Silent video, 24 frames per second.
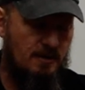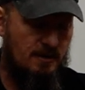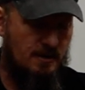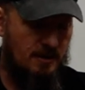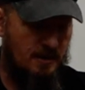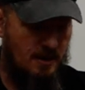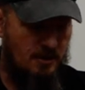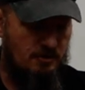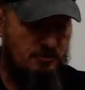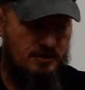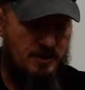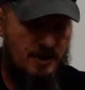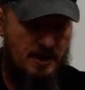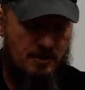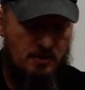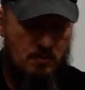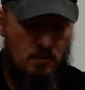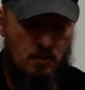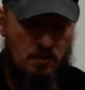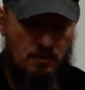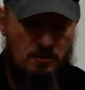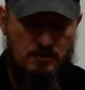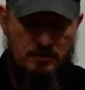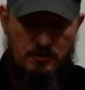negotiate
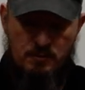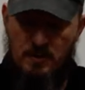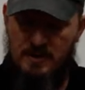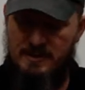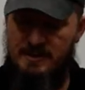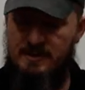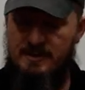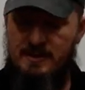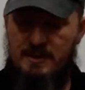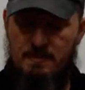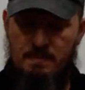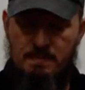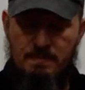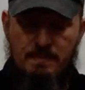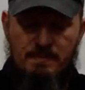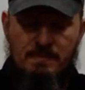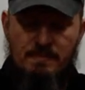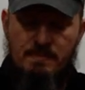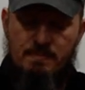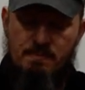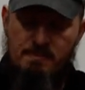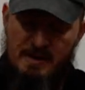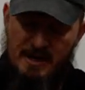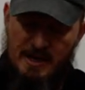corners. What's the
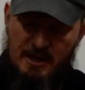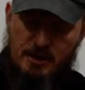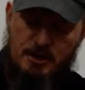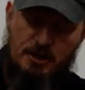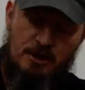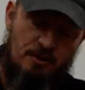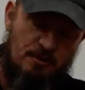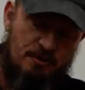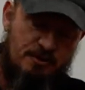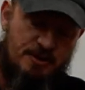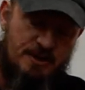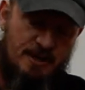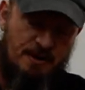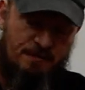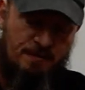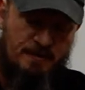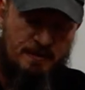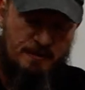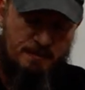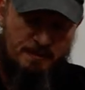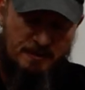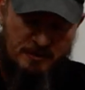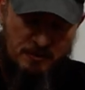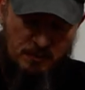big, huge
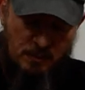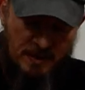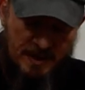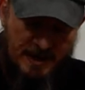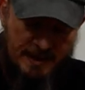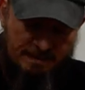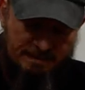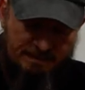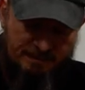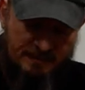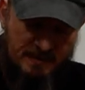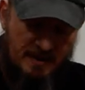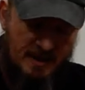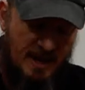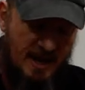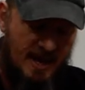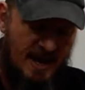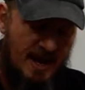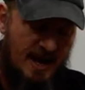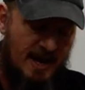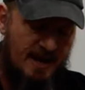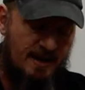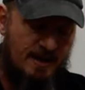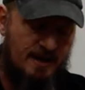difference between
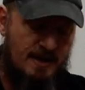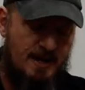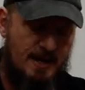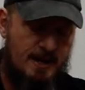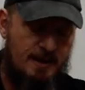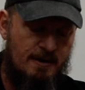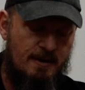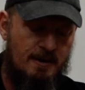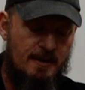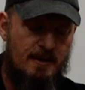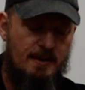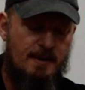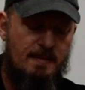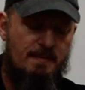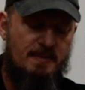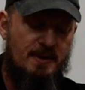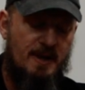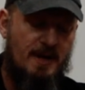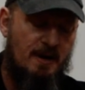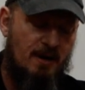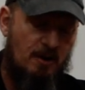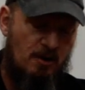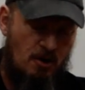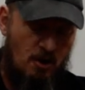a handgun
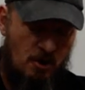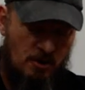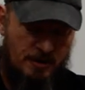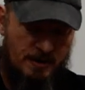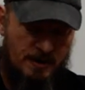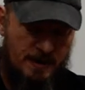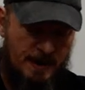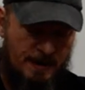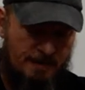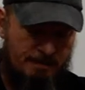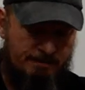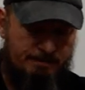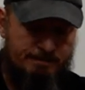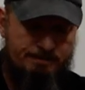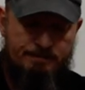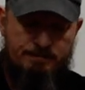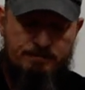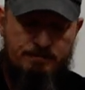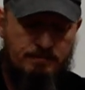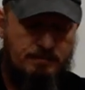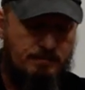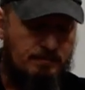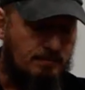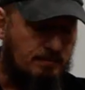and a long gun?
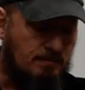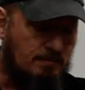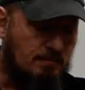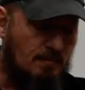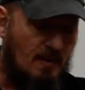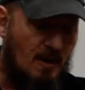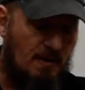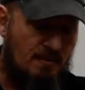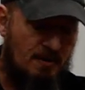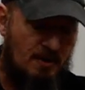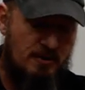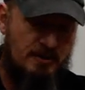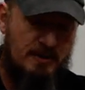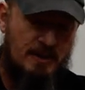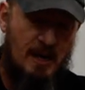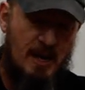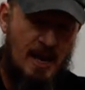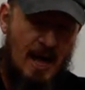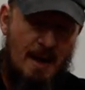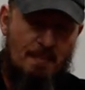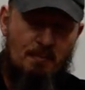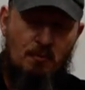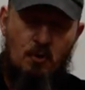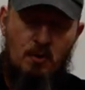There's a
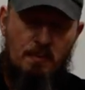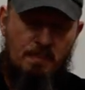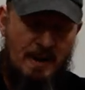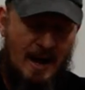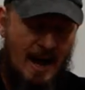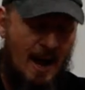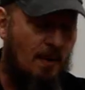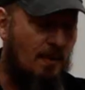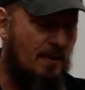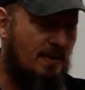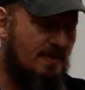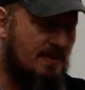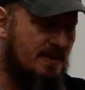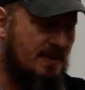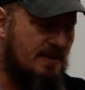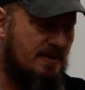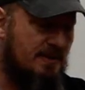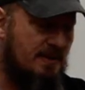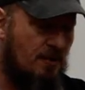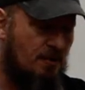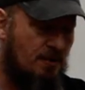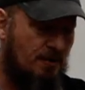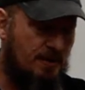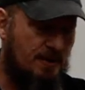lot more power in
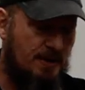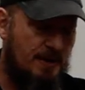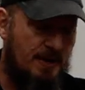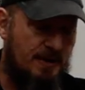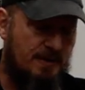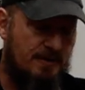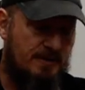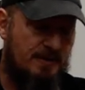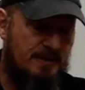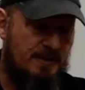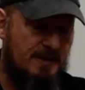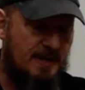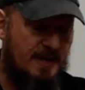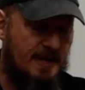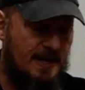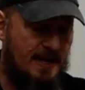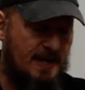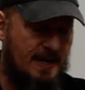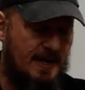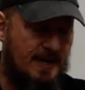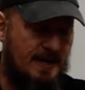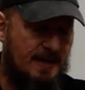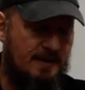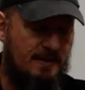these long guns.
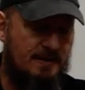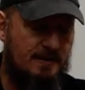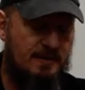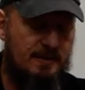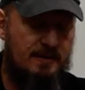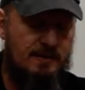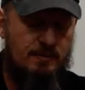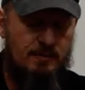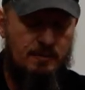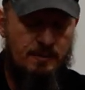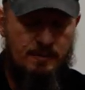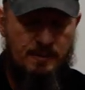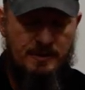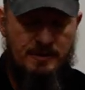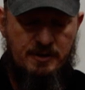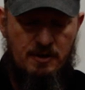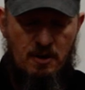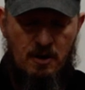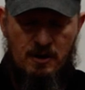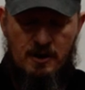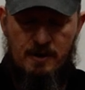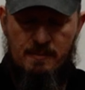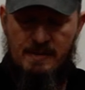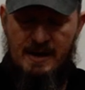And when we
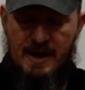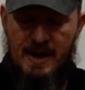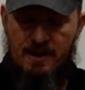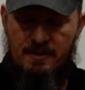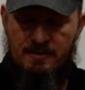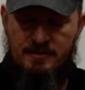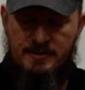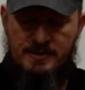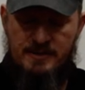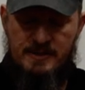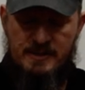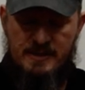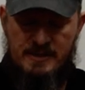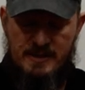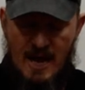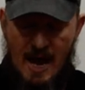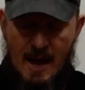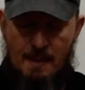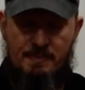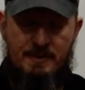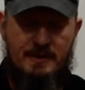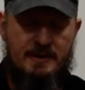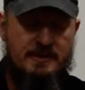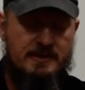talk about
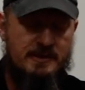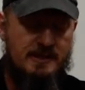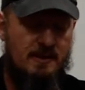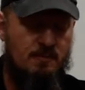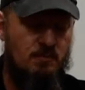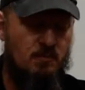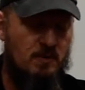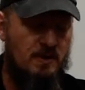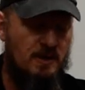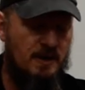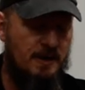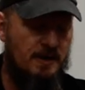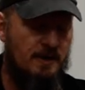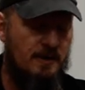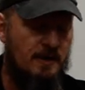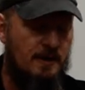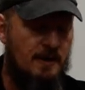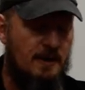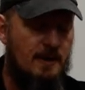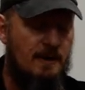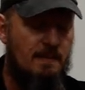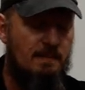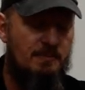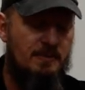stopping
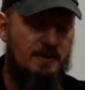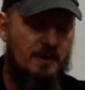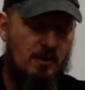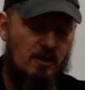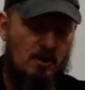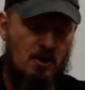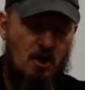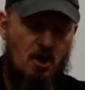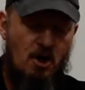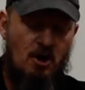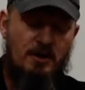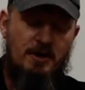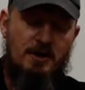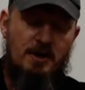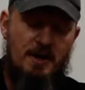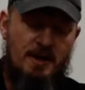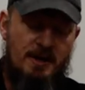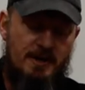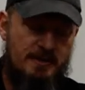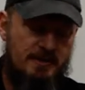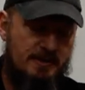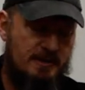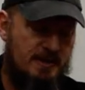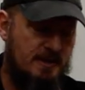someone, the long
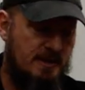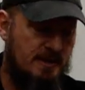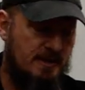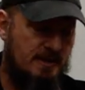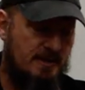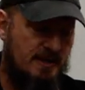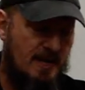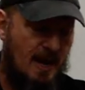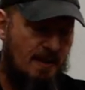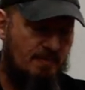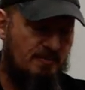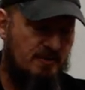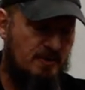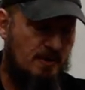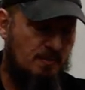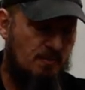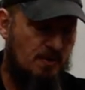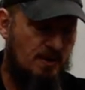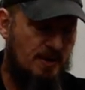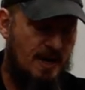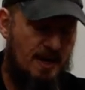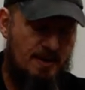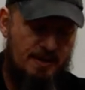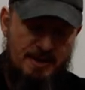gun is going to stop
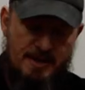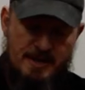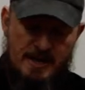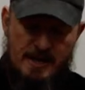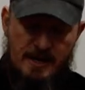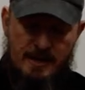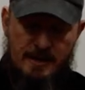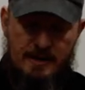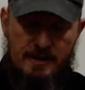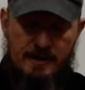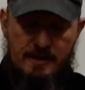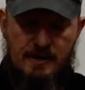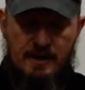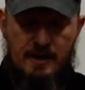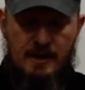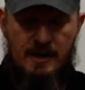someone, I think,